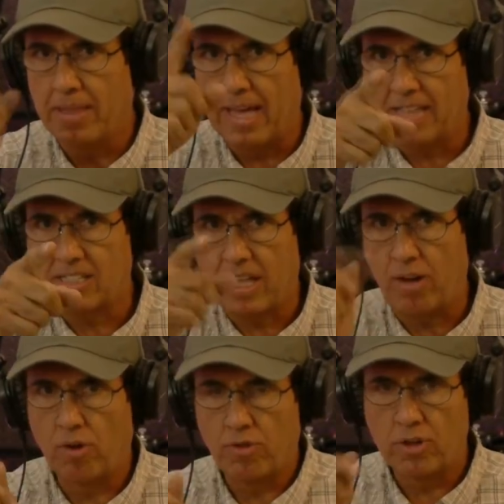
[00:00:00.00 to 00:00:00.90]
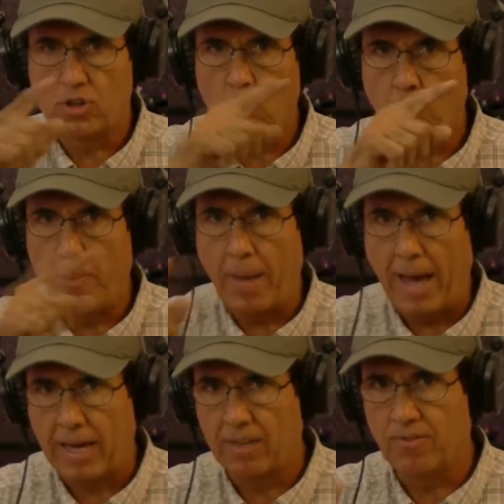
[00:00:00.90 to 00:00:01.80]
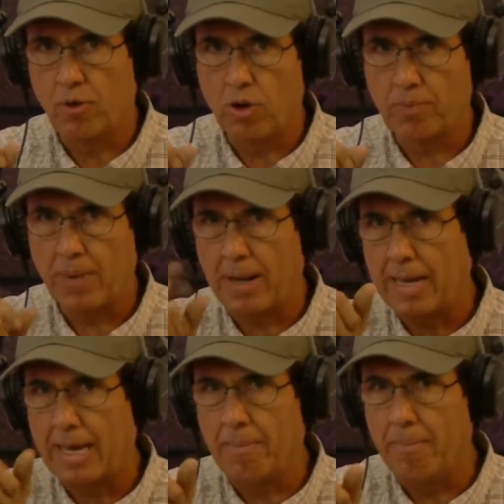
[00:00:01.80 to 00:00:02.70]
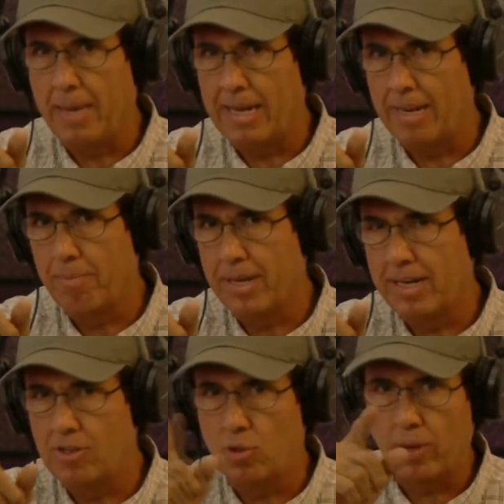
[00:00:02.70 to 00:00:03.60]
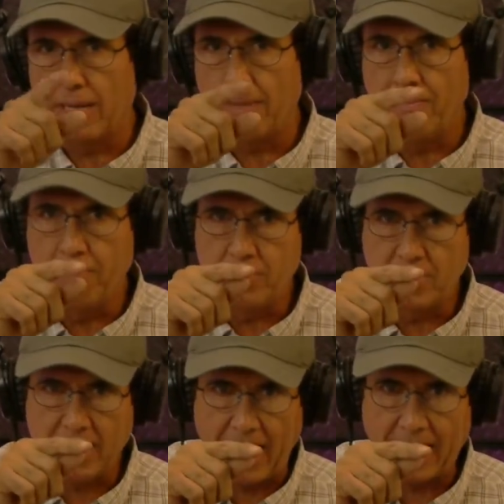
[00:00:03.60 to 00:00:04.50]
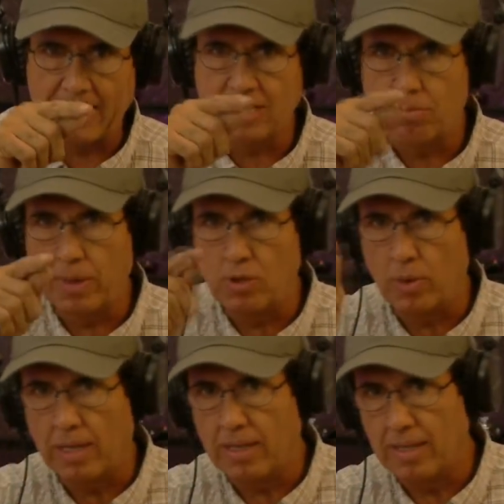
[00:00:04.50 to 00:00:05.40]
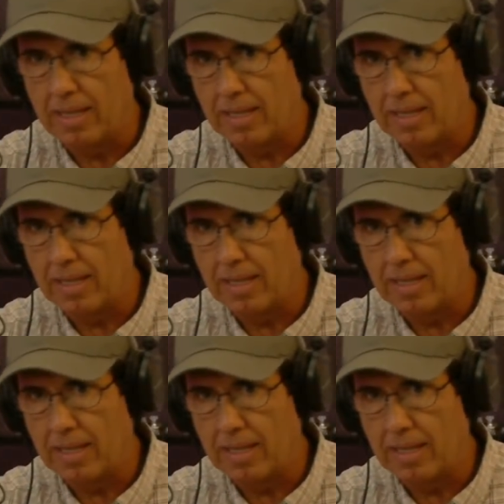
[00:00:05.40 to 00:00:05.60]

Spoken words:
that slider over there is going back and forth, probably a minute and 20 seconds between,